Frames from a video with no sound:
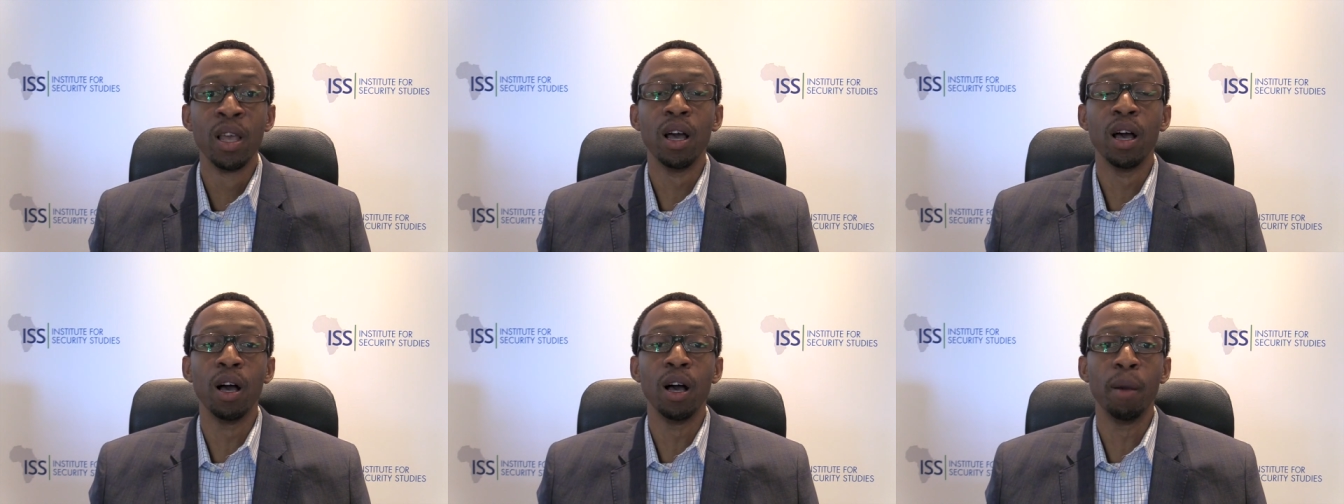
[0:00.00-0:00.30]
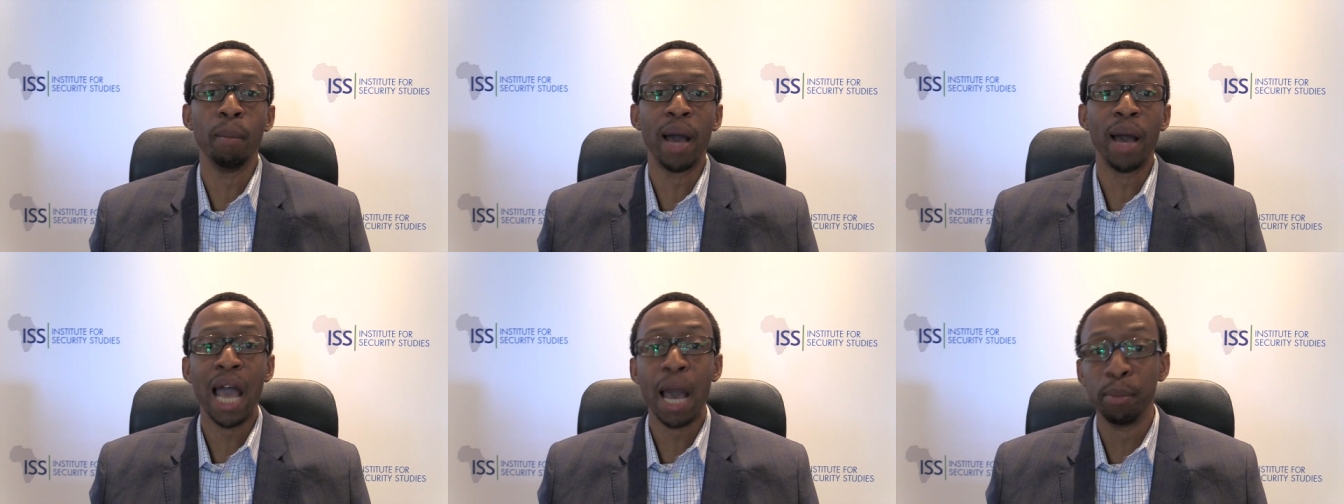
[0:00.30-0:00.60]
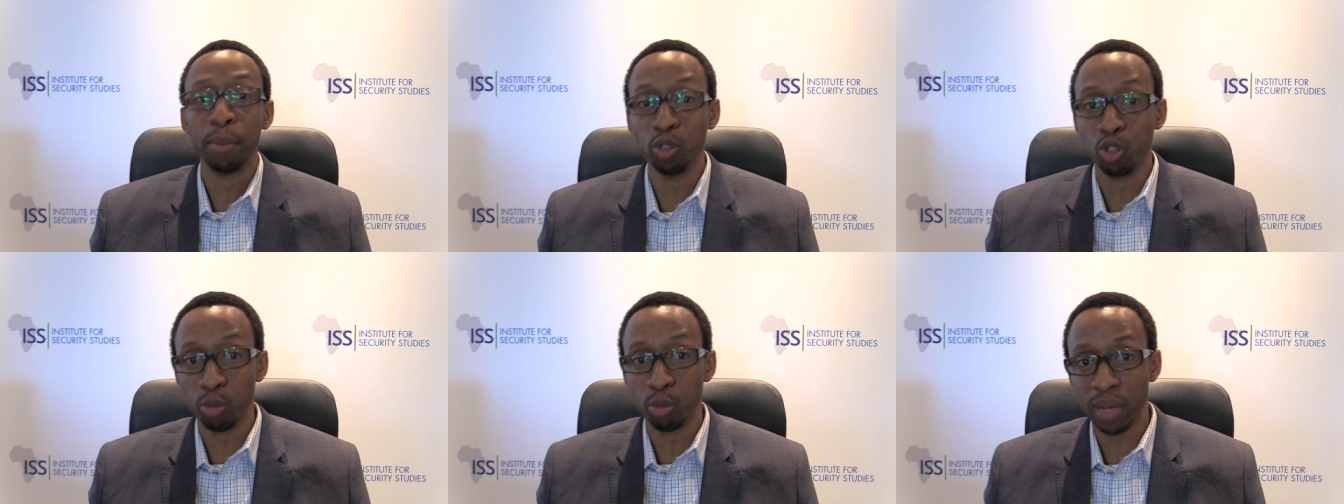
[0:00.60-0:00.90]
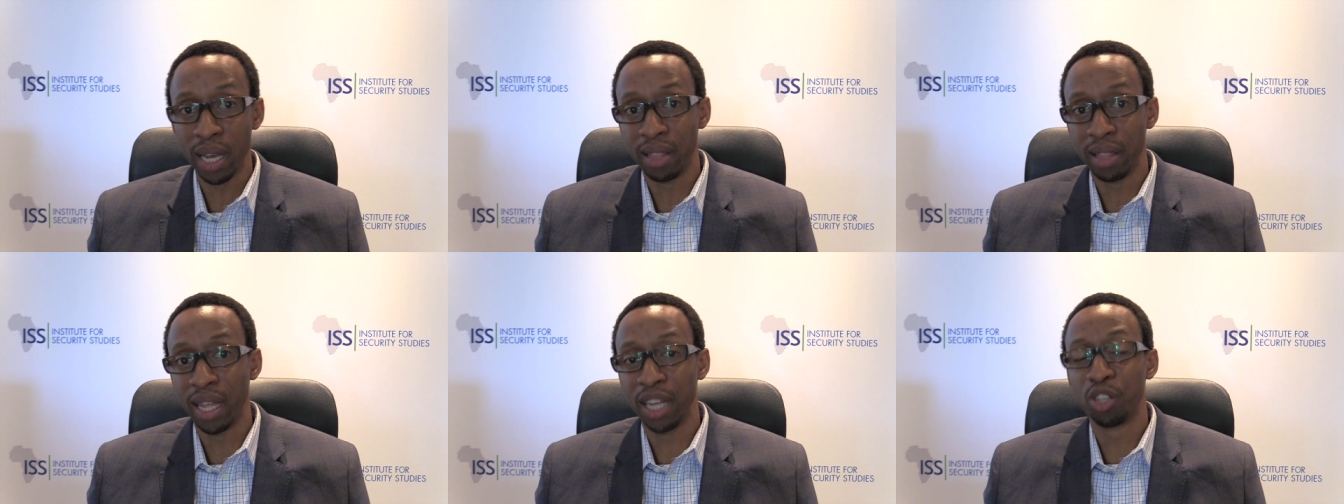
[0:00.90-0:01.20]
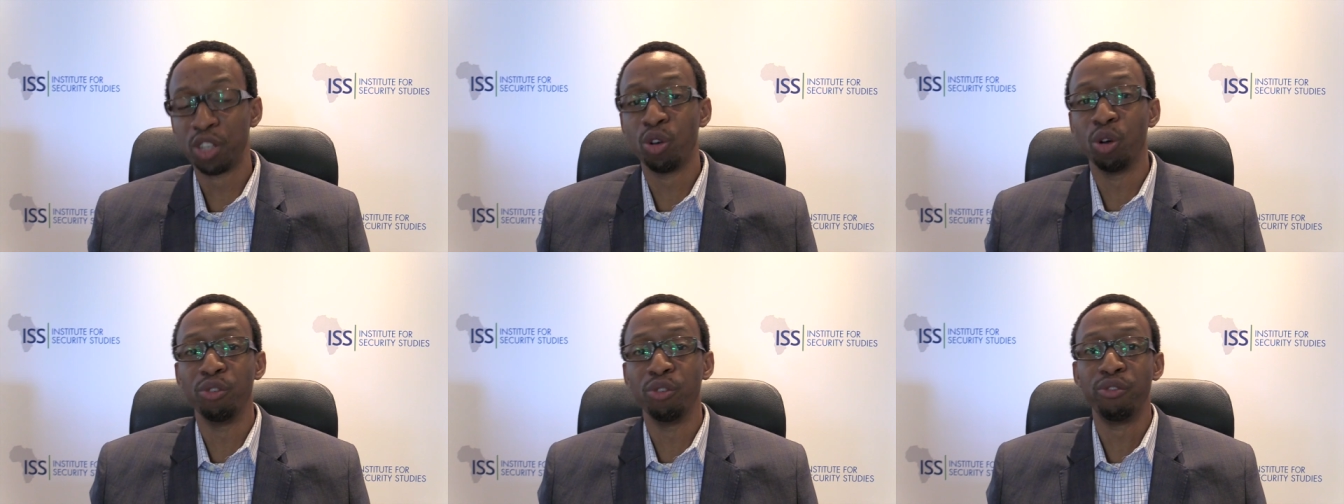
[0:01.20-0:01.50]
um, I happened to be at
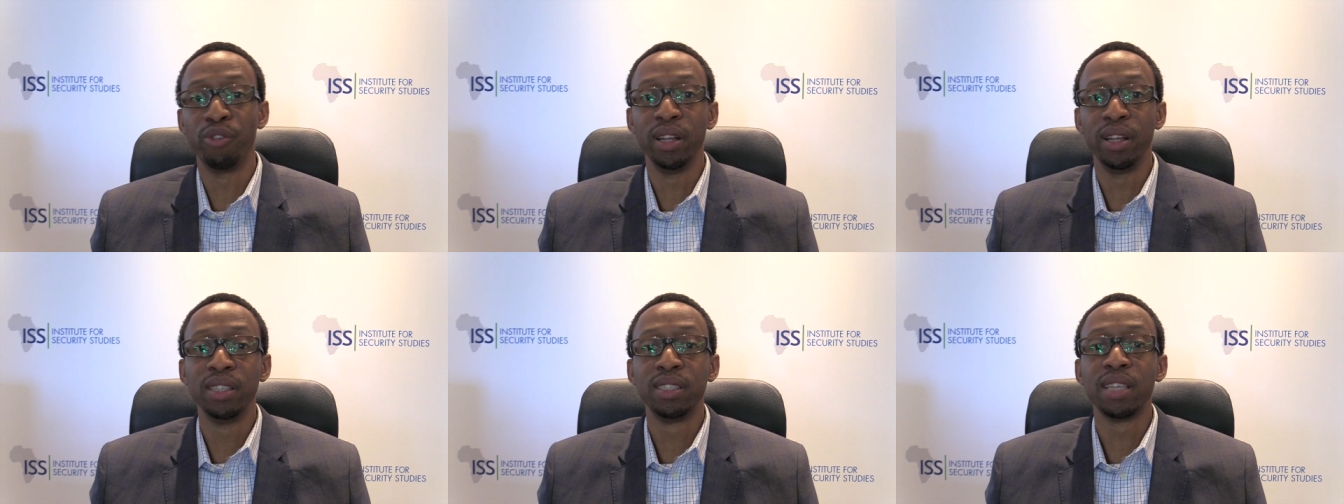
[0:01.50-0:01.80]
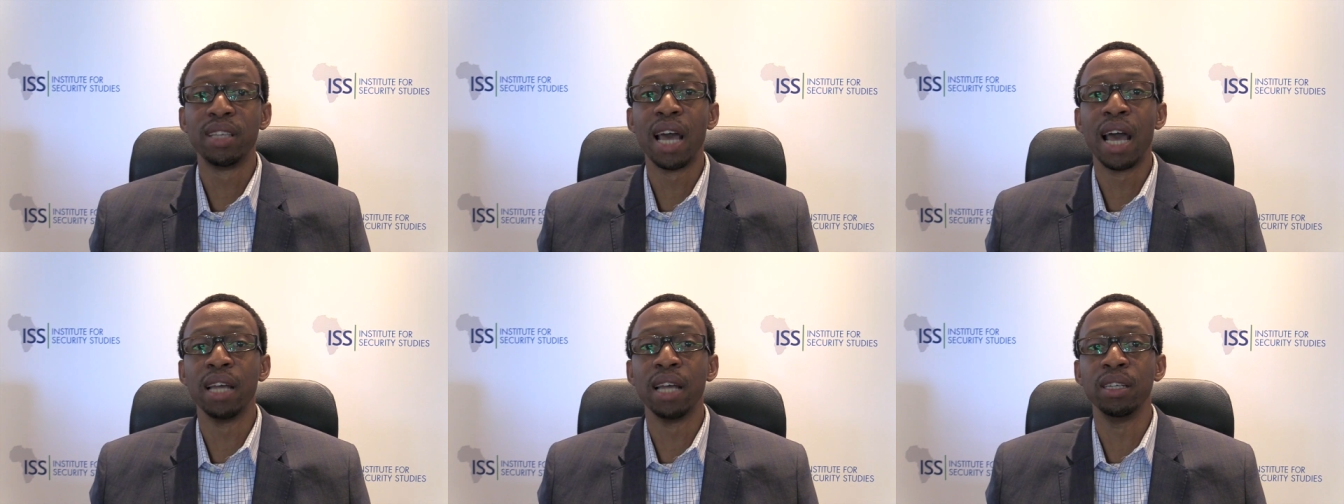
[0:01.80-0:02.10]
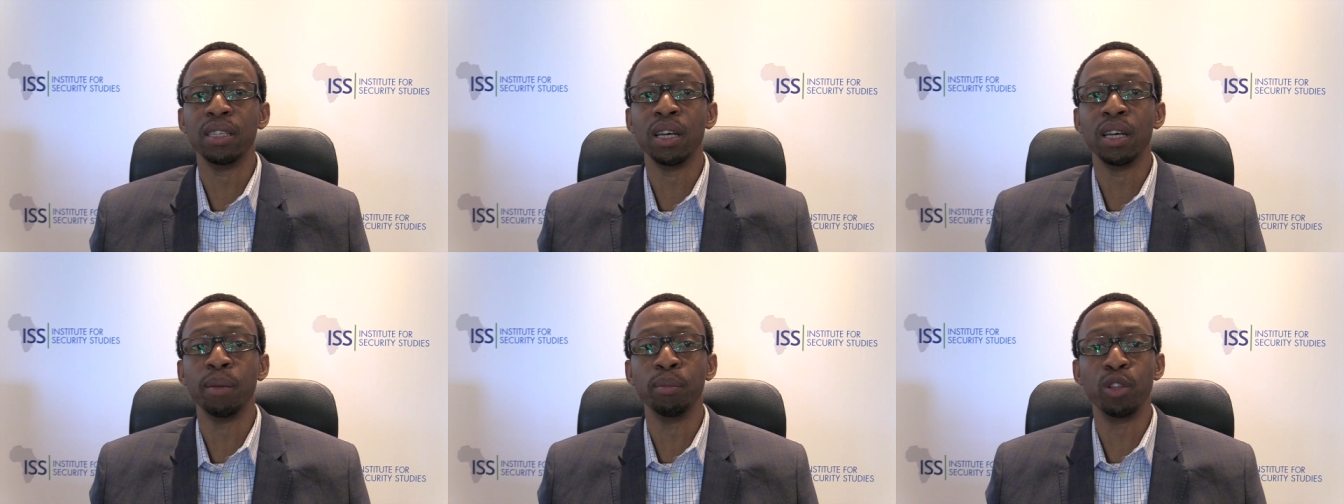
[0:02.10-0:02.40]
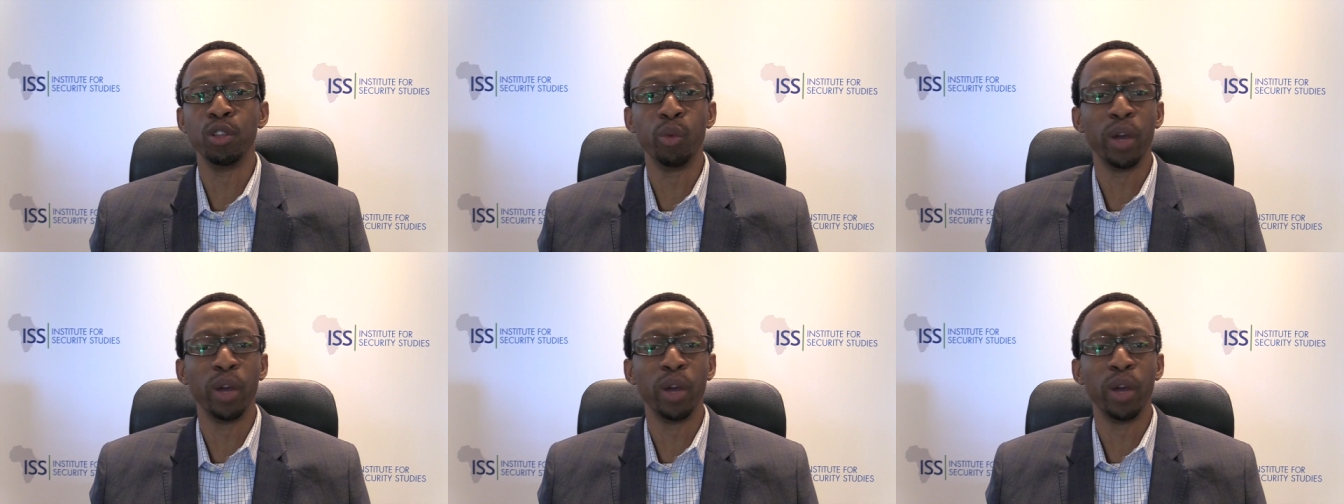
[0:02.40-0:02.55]
that conference, and um,